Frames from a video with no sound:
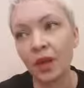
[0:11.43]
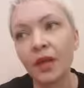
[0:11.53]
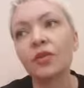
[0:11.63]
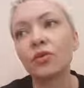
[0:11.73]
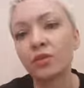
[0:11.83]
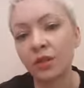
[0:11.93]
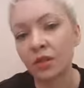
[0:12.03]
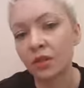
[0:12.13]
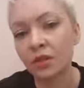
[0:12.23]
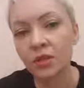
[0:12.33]
and you can
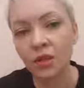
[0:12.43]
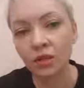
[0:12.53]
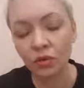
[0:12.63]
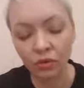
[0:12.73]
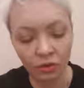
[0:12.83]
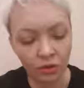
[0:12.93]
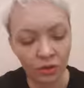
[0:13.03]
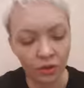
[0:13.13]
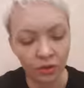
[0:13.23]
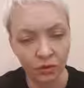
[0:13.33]
understand
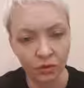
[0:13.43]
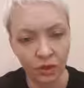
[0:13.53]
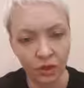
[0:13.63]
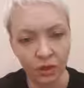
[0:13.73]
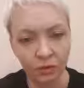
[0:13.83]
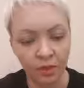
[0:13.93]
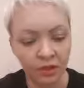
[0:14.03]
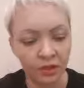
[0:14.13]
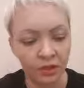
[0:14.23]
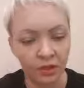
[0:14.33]
all you hear,
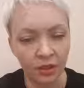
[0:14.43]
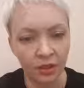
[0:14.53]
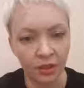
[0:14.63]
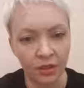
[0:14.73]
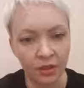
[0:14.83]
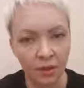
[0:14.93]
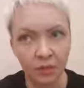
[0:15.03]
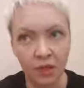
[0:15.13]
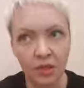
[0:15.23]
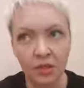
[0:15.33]
but in
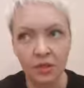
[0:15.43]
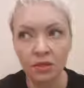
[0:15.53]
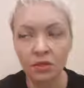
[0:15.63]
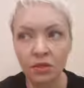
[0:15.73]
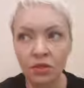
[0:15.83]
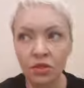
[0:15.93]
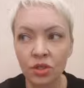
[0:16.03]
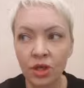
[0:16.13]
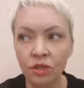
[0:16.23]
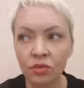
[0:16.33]
some cases you can
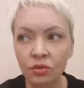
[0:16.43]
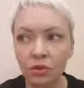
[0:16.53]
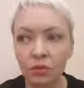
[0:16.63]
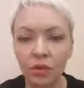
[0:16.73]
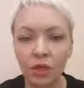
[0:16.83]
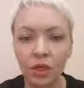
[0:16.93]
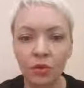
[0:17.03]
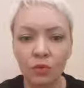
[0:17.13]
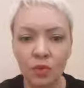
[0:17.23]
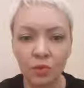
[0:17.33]
shy to
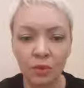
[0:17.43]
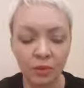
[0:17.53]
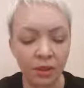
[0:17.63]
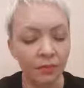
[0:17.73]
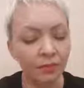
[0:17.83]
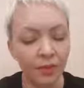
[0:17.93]
communicate with people.